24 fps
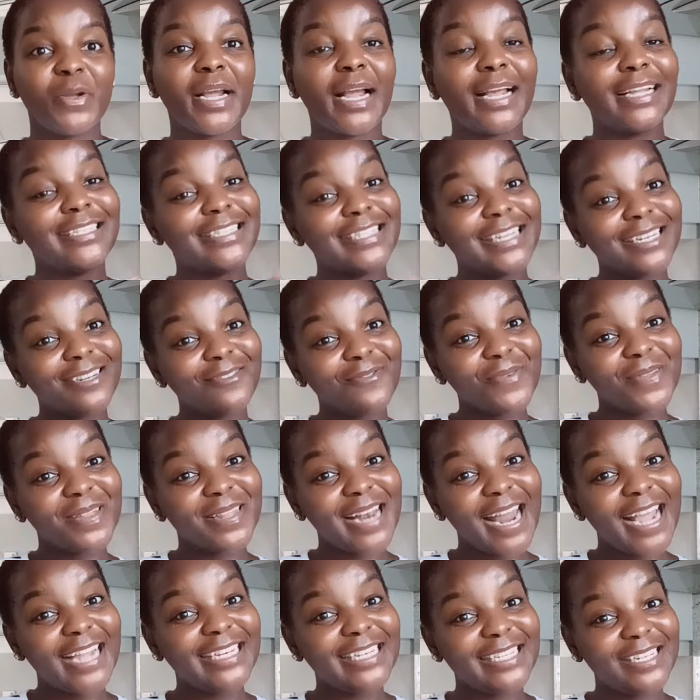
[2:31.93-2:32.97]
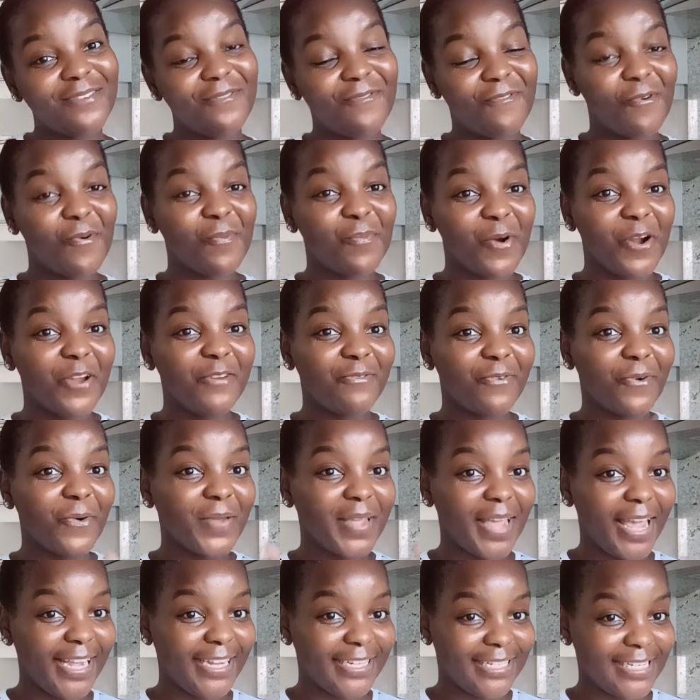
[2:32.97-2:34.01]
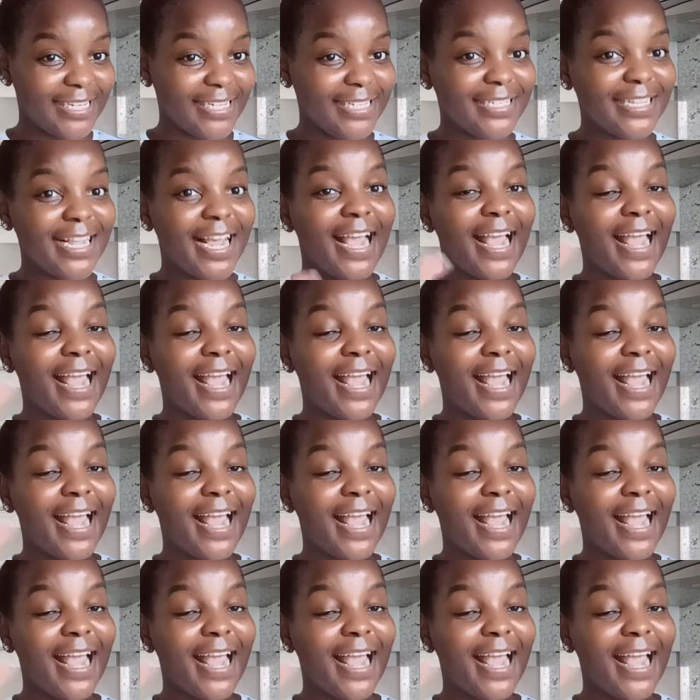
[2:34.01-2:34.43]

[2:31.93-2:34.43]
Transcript: I started with 94.4 kgs